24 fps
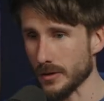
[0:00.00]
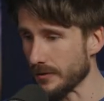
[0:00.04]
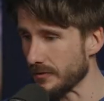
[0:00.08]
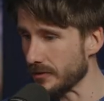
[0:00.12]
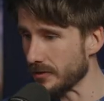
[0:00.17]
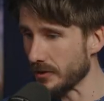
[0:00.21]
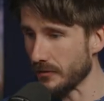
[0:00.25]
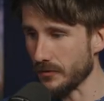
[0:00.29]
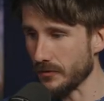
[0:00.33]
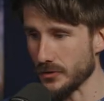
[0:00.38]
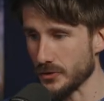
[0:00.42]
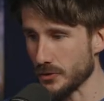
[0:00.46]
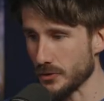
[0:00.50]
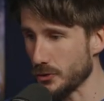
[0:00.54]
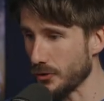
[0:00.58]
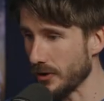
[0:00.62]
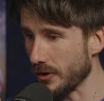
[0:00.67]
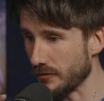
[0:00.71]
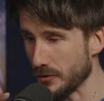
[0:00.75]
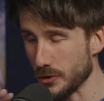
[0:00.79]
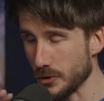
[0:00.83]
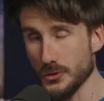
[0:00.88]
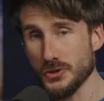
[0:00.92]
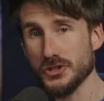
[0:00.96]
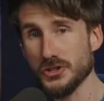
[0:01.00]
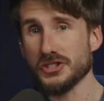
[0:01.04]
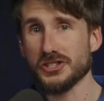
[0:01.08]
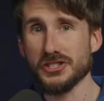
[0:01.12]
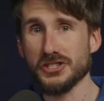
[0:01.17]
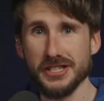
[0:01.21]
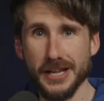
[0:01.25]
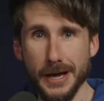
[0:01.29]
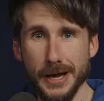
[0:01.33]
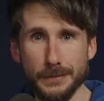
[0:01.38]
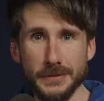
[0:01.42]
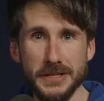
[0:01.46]
If you, if you, if you just
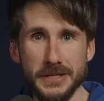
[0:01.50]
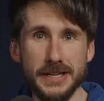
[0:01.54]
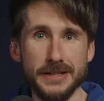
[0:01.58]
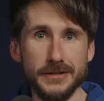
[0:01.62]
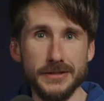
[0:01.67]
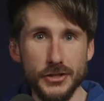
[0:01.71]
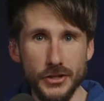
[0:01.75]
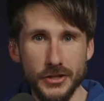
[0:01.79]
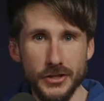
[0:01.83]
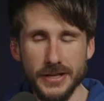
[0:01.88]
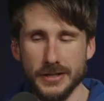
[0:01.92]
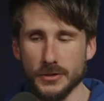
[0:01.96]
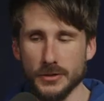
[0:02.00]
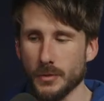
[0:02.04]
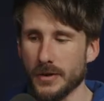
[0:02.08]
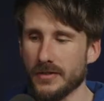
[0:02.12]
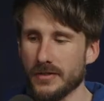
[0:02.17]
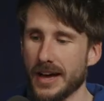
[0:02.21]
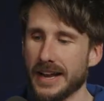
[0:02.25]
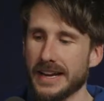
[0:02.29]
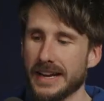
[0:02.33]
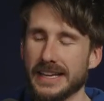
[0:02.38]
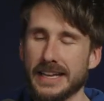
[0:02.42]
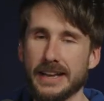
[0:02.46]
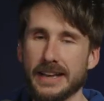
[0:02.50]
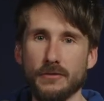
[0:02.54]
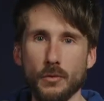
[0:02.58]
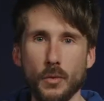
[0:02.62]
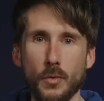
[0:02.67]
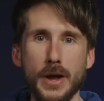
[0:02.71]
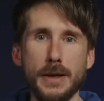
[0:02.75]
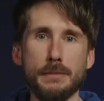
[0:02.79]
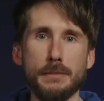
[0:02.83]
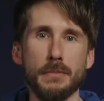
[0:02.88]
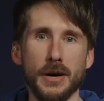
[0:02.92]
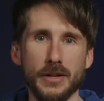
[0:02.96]
stepped into this, we've got a
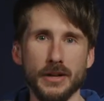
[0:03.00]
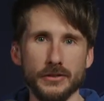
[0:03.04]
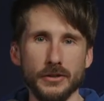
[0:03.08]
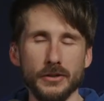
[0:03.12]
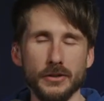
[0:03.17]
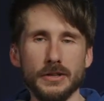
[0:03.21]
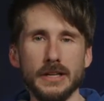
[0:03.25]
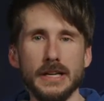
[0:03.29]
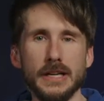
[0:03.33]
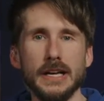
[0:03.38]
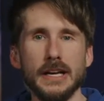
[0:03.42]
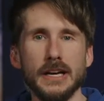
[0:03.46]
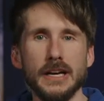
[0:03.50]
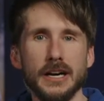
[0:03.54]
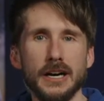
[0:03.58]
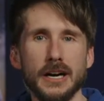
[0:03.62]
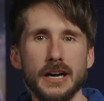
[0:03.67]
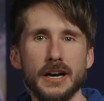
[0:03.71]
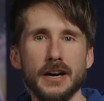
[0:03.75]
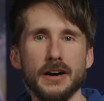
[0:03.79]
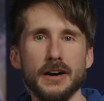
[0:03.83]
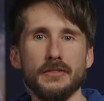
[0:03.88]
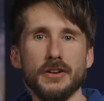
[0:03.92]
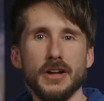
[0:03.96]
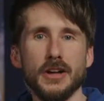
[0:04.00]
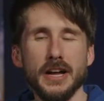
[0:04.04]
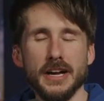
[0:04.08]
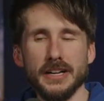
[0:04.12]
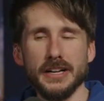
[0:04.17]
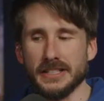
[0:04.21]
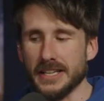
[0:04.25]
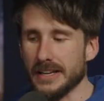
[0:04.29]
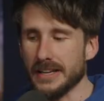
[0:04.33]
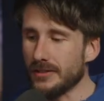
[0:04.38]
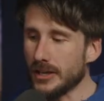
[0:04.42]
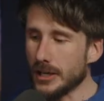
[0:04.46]
giveaway bundle of
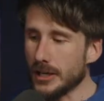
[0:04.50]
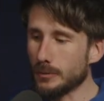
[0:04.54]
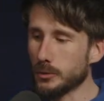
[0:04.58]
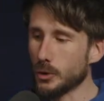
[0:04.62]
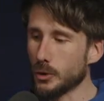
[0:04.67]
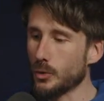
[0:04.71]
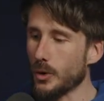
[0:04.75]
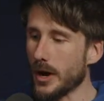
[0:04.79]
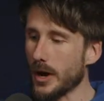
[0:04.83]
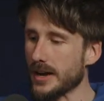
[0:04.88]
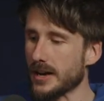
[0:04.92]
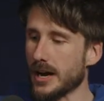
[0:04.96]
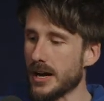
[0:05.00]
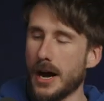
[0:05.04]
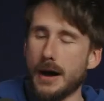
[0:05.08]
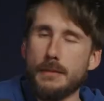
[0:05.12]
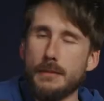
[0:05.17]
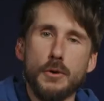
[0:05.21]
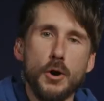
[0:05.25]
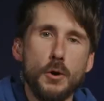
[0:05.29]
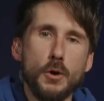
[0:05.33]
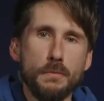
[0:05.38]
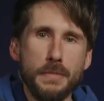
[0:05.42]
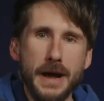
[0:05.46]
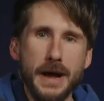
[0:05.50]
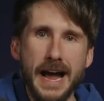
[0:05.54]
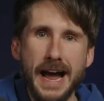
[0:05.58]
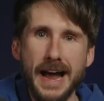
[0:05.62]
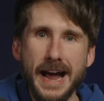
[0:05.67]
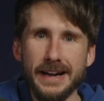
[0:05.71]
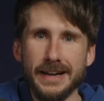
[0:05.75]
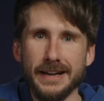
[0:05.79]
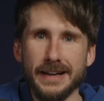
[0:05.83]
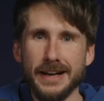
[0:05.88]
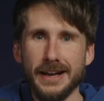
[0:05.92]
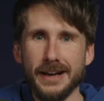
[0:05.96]
DVD Blu-ray combo
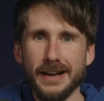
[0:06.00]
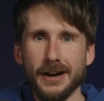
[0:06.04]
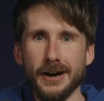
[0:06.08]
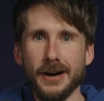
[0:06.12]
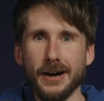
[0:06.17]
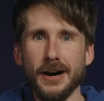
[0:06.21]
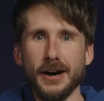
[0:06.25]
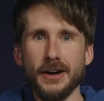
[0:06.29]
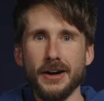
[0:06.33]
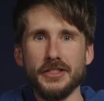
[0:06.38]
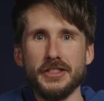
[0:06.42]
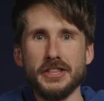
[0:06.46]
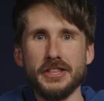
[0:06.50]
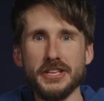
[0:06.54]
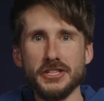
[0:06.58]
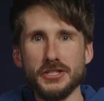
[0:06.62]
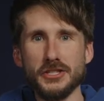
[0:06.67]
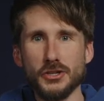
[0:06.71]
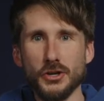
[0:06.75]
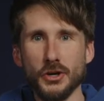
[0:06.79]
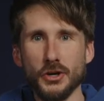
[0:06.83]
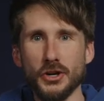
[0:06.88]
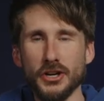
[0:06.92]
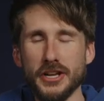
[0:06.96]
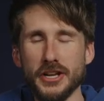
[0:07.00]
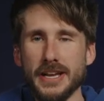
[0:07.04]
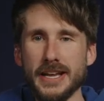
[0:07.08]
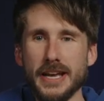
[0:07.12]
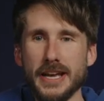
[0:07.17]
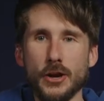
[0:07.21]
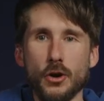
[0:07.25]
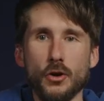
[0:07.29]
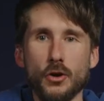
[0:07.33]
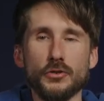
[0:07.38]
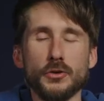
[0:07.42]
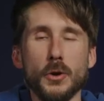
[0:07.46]
pack, uh, this hoodie,
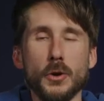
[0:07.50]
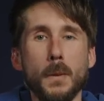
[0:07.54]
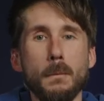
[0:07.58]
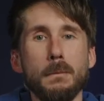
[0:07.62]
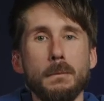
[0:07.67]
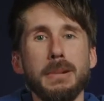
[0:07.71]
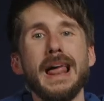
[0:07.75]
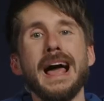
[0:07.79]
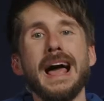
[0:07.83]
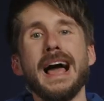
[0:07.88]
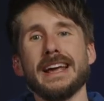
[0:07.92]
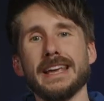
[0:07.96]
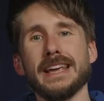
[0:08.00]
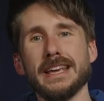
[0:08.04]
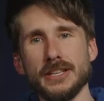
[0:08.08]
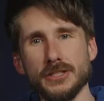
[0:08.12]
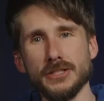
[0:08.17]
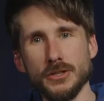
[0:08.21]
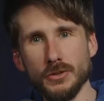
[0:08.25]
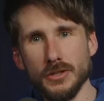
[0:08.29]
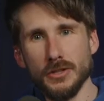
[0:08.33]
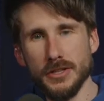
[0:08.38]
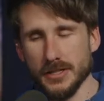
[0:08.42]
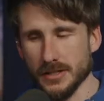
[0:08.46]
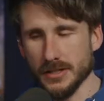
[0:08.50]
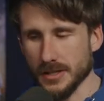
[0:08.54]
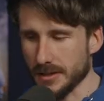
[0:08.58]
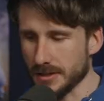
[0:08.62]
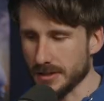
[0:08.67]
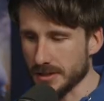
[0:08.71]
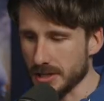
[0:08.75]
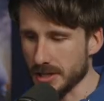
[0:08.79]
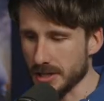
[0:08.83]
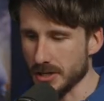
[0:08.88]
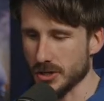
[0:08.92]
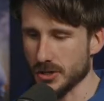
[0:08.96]
and also a black His Only Son
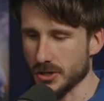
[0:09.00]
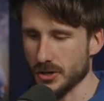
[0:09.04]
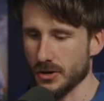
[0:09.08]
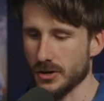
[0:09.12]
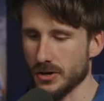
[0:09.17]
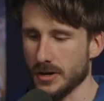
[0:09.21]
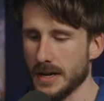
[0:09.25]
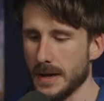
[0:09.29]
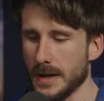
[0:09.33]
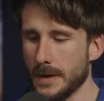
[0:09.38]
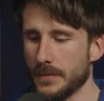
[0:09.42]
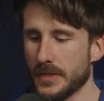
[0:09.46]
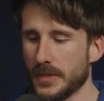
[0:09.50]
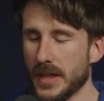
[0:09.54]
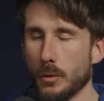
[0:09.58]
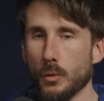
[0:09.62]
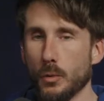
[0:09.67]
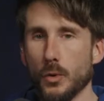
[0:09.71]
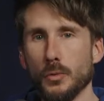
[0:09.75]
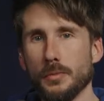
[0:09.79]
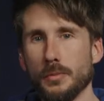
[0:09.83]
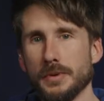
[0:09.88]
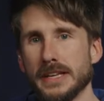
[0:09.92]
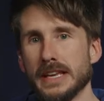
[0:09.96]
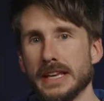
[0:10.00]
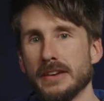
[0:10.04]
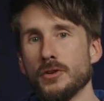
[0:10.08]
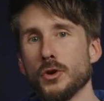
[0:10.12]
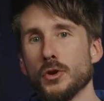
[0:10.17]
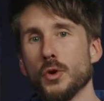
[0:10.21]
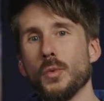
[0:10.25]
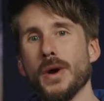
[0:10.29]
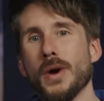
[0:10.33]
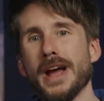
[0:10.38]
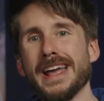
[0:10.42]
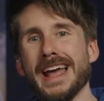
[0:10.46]
T-shirt that we will be giving
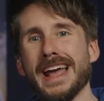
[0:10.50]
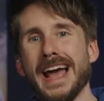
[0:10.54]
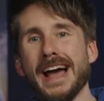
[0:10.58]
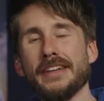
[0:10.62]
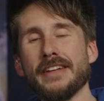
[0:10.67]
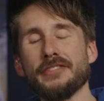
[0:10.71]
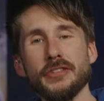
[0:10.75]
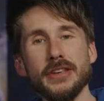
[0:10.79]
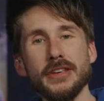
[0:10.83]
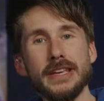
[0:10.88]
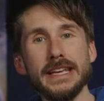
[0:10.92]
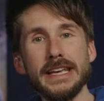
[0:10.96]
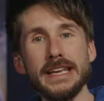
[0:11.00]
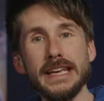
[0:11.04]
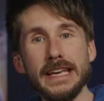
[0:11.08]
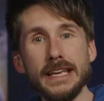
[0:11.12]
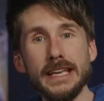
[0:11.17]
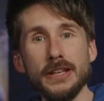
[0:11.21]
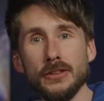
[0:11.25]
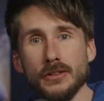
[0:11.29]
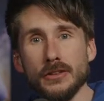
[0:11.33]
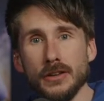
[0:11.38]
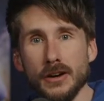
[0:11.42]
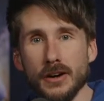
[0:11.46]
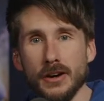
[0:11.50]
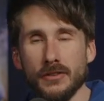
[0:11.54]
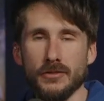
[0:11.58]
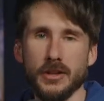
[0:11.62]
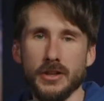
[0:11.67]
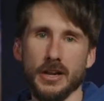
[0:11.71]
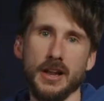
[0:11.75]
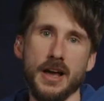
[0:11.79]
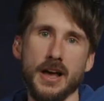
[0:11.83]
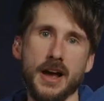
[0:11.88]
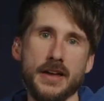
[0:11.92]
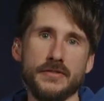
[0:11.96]
away at the end of
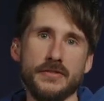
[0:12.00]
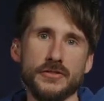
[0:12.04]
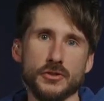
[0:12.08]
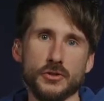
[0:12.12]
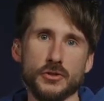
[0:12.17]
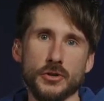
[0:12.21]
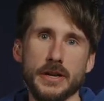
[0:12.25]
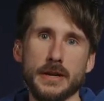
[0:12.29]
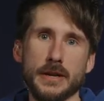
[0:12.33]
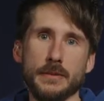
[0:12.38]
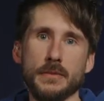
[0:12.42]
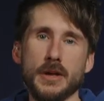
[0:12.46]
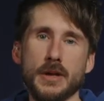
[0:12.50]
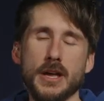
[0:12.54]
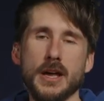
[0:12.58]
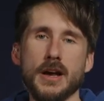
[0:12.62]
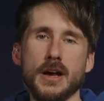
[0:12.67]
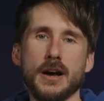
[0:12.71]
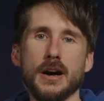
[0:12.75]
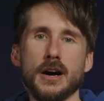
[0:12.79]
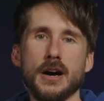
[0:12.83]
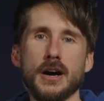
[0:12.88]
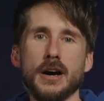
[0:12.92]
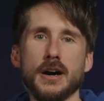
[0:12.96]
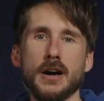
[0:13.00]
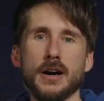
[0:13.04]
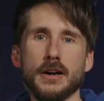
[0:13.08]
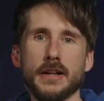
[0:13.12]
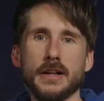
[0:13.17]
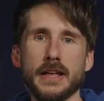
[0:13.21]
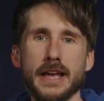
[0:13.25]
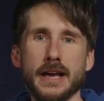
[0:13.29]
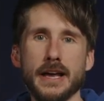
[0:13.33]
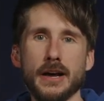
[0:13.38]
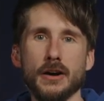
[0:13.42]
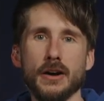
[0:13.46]
the live stream, uh,
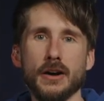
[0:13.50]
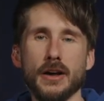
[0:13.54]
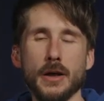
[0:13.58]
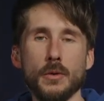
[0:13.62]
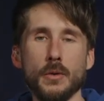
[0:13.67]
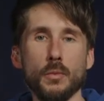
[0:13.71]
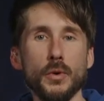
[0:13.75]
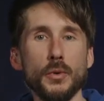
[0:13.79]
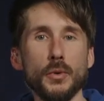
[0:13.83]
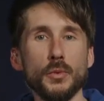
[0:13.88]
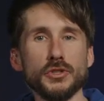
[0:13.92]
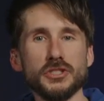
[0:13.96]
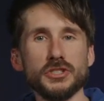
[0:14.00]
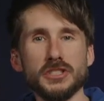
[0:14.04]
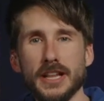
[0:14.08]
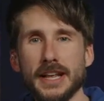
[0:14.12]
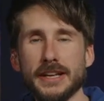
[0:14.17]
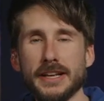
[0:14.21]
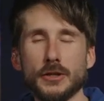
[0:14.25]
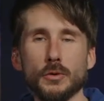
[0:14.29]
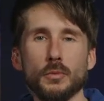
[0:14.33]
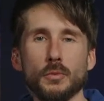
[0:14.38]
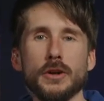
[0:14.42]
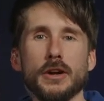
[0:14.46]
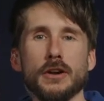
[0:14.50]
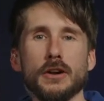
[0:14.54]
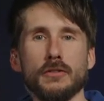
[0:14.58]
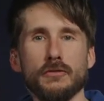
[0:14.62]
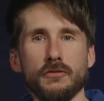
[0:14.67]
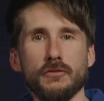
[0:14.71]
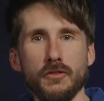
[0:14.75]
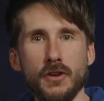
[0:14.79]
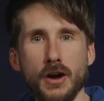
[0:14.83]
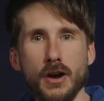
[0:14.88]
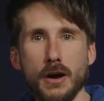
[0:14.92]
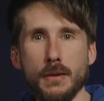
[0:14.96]
uh, and we will select the winner
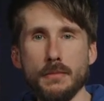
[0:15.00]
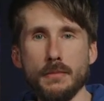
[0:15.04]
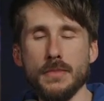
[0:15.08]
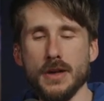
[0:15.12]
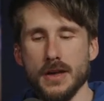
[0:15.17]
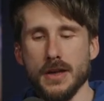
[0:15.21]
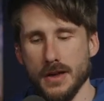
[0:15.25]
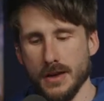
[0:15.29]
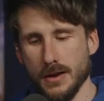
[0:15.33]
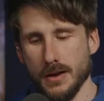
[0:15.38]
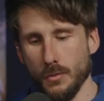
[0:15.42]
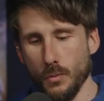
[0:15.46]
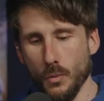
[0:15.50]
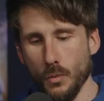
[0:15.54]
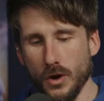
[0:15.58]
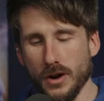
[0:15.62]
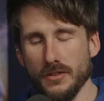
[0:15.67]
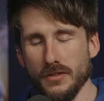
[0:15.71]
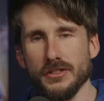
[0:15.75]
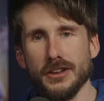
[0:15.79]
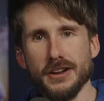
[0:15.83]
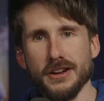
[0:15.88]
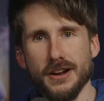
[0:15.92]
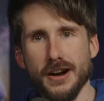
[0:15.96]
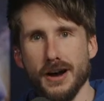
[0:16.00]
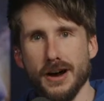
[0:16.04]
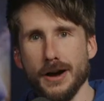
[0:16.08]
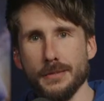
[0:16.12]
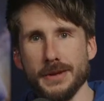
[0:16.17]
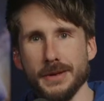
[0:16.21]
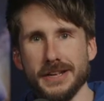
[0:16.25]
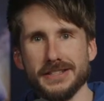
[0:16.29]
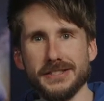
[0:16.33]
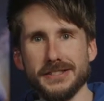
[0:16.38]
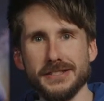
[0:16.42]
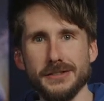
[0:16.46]
from one of the
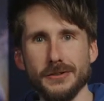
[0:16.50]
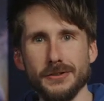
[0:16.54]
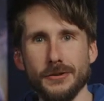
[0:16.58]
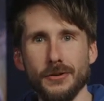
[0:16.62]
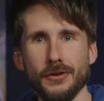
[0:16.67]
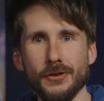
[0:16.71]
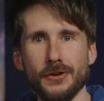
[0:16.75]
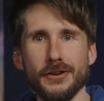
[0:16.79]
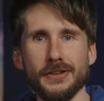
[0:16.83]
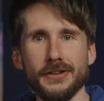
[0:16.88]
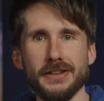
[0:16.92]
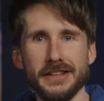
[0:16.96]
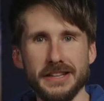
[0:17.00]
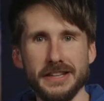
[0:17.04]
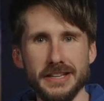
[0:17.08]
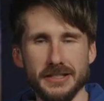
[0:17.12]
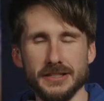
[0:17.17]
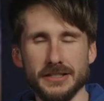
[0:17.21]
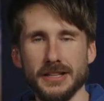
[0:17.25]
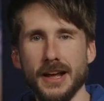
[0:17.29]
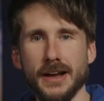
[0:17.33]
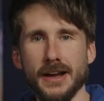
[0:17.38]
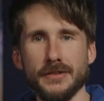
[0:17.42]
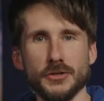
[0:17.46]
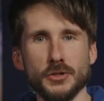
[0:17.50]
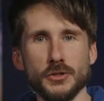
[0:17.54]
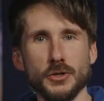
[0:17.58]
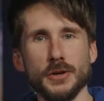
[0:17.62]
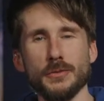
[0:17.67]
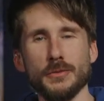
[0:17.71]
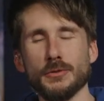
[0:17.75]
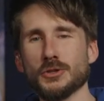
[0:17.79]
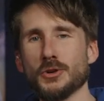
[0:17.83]
comments on this live stream.